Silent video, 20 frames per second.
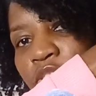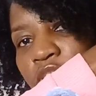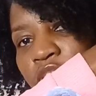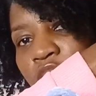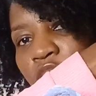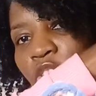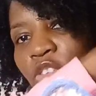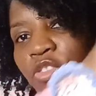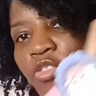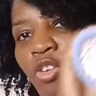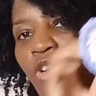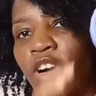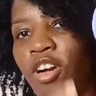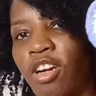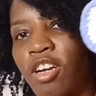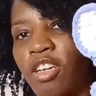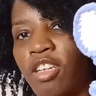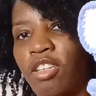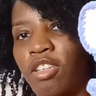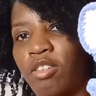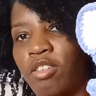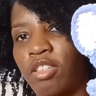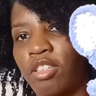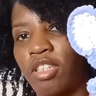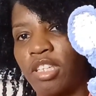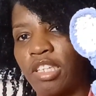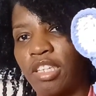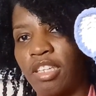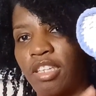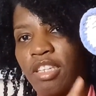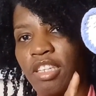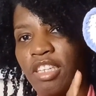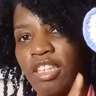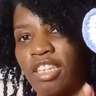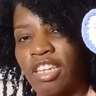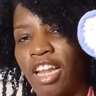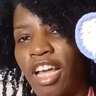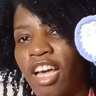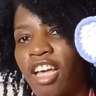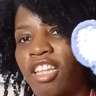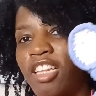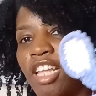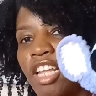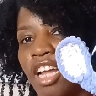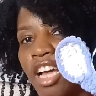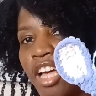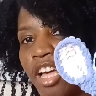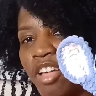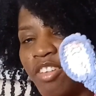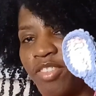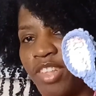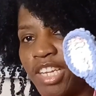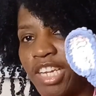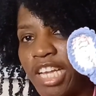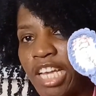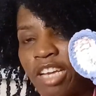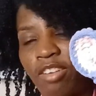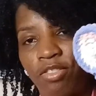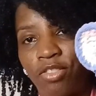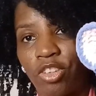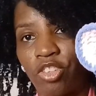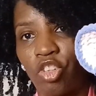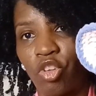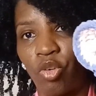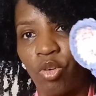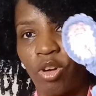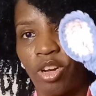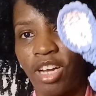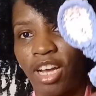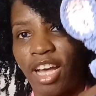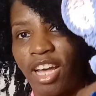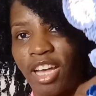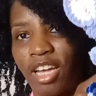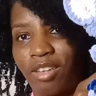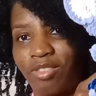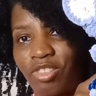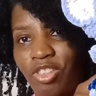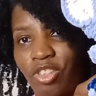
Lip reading: so far, now that I have an inventory, I have